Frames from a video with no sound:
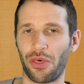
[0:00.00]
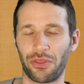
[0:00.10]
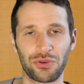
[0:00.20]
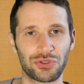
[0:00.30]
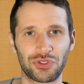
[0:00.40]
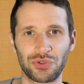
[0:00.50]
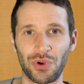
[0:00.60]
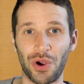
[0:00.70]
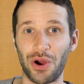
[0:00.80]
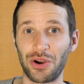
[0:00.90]
Those
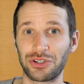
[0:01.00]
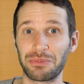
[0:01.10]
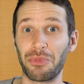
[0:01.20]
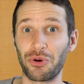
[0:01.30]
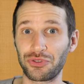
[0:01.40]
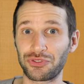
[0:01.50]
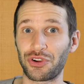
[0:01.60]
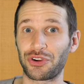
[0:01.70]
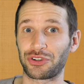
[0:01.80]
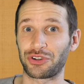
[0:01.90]
two are the most
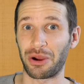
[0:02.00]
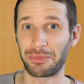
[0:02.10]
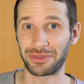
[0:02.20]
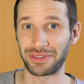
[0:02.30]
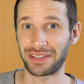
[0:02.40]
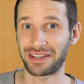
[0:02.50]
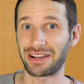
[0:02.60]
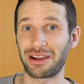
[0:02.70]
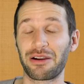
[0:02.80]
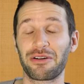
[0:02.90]
common
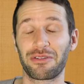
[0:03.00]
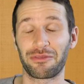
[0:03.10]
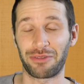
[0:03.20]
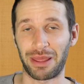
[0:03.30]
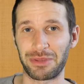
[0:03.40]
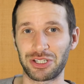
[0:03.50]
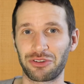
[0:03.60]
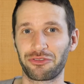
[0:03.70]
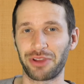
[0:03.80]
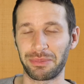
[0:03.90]
Flemish
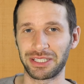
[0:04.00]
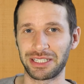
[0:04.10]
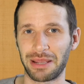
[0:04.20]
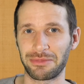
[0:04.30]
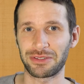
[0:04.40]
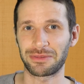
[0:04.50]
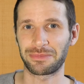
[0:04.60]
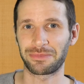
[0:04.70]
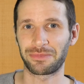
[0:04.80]
family names.